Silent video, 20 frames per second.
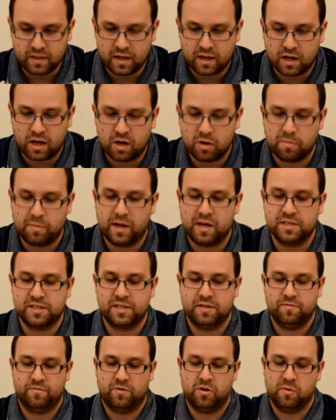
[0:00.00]
Oh,
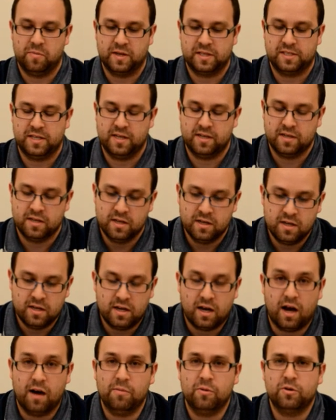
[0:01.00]
parsing and formatting.
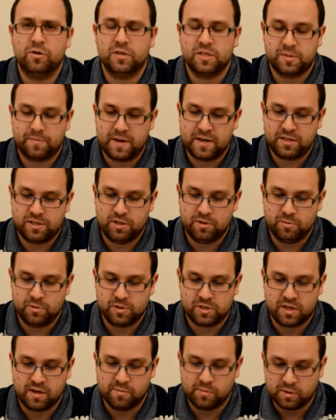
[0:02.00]
I'm not going to spend too
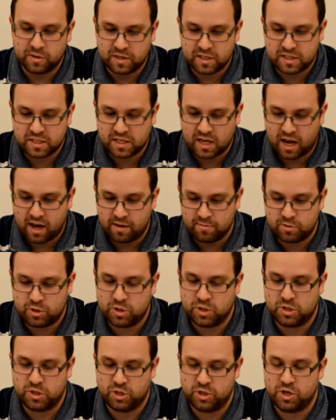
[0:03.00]
much time on this, um,
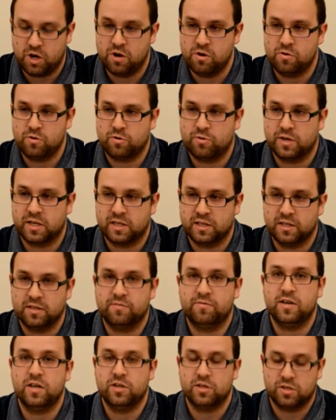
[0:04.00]
just to show quickly the
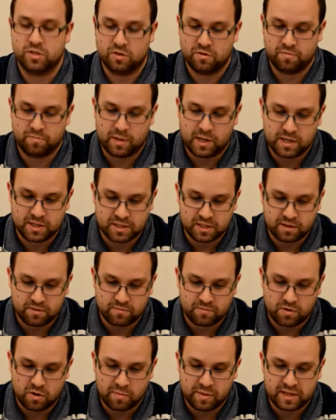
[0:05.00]
features of parsing
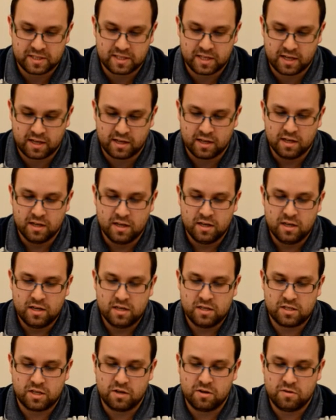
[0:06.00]
and formatting.
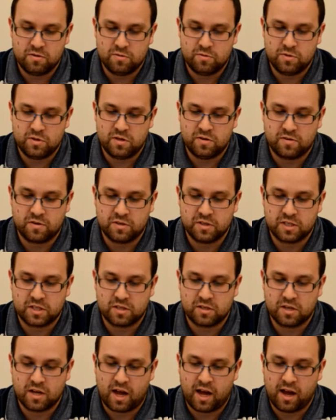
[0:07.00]
So you've got this
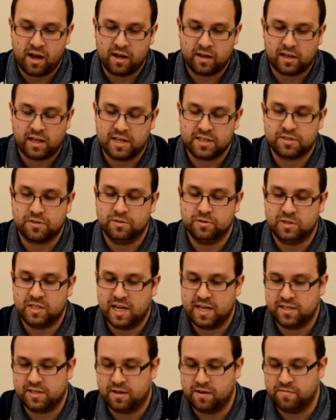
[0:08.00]
uh, class called
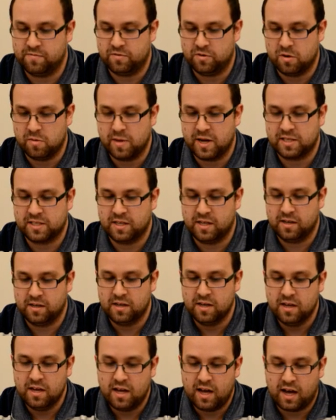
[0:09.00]
datetime formatter,
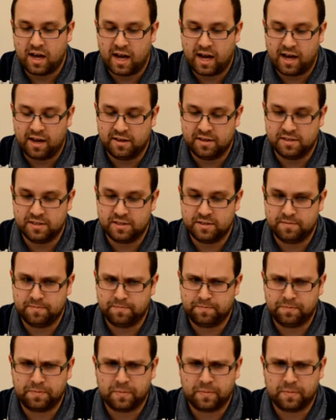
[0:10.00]
and